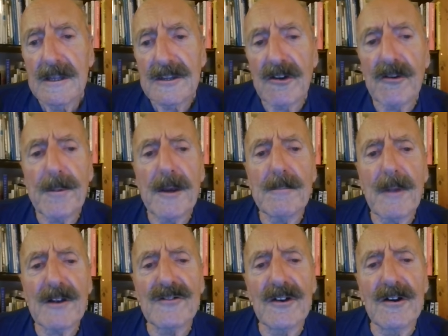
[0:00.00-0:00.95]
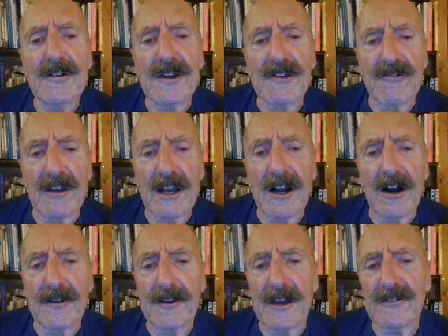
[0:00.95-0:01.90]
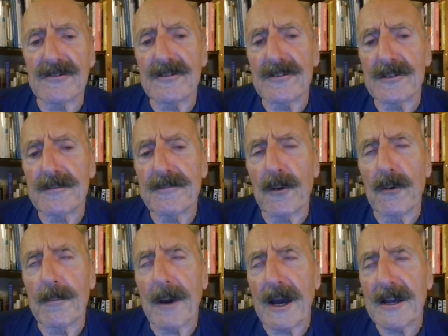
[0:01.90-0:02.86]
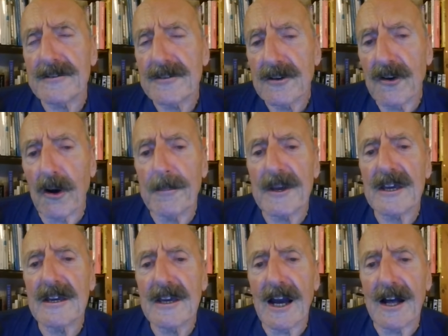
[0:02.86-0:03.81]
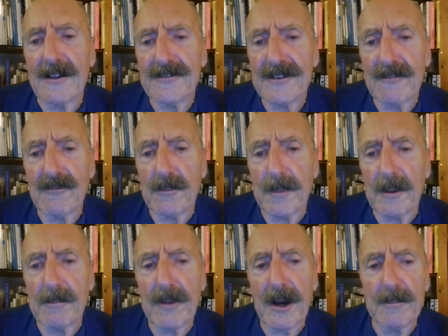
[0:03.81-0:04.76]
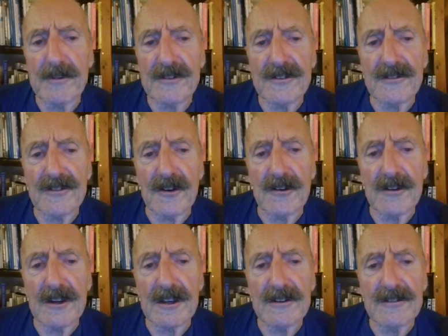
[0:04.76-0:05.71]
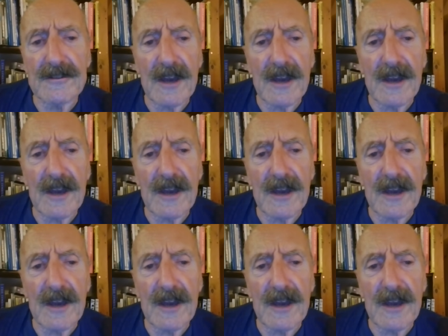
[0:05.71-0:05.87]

There had been much earlier incarnations of the format, comic cuts having been published as early as